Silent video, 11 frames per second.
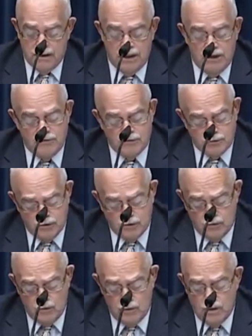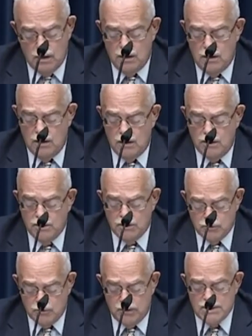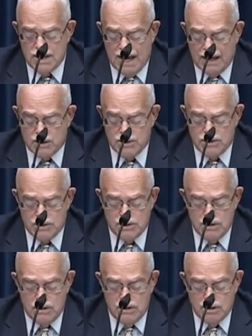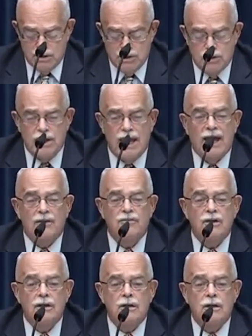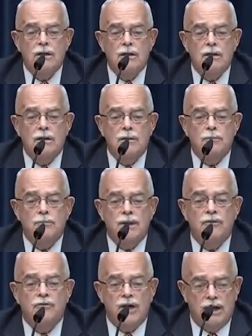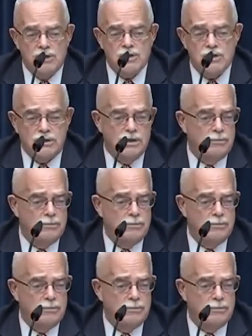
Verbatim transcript: If true, DeJoy's actions should have been of great concern to